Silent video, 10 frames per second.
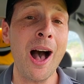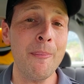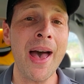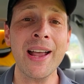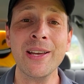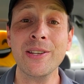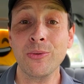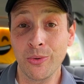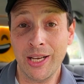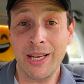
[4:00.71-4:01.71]
how bad could this
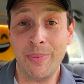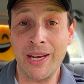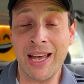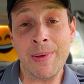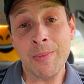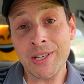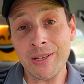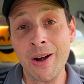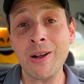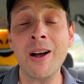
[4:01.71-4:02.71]
really be? I mean, we're
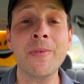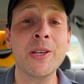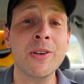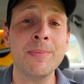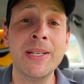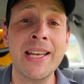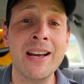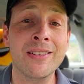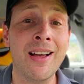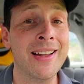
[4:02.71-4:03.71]
starting off with crispy
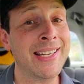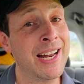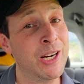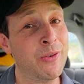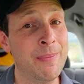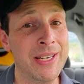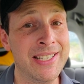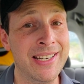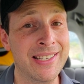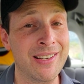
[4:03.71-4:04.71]
tater tots and a creamy
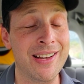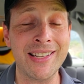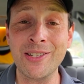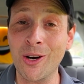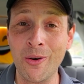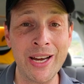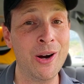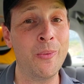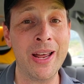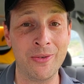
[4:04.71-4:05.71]
cheese sauce. That's already
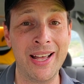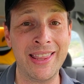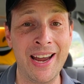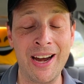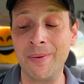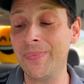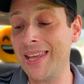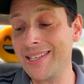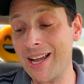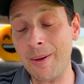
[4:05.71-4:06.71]
a win right there.
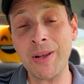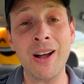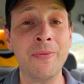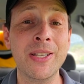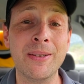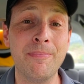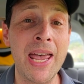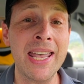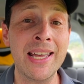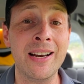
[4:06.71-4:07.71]
Top it off with some
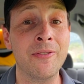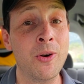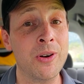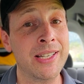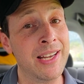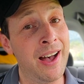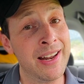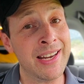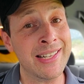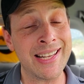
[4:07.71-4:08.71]
bacon and of course the
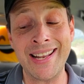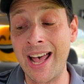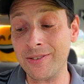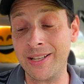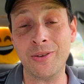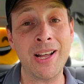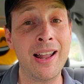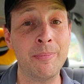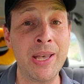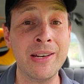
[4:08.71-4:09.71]
onions and naturally those
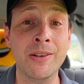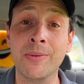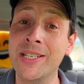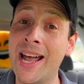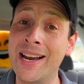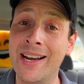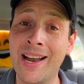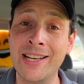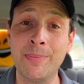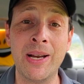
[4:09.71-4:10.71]
jalapenos, which added a
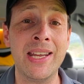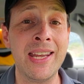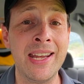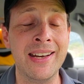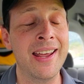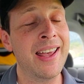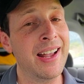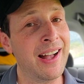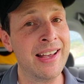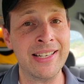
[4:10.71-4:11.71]
nice bit of heat.
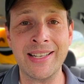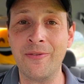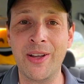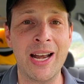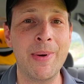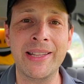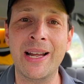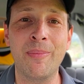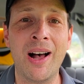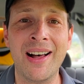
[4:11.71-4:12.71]
And guys, let's not forget about
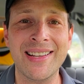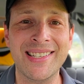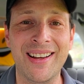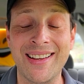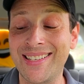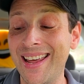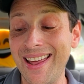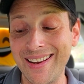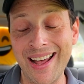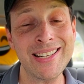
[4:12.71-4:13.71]
that Baja sauce.
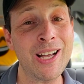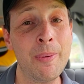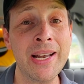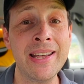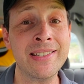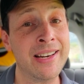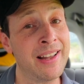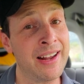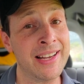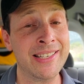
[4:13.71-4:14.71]
Nice combination,
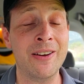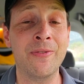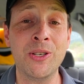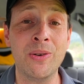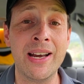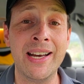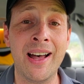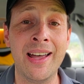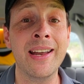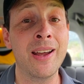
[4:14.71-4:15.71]
and like I said, for
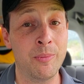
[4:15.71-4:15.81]
$2.99,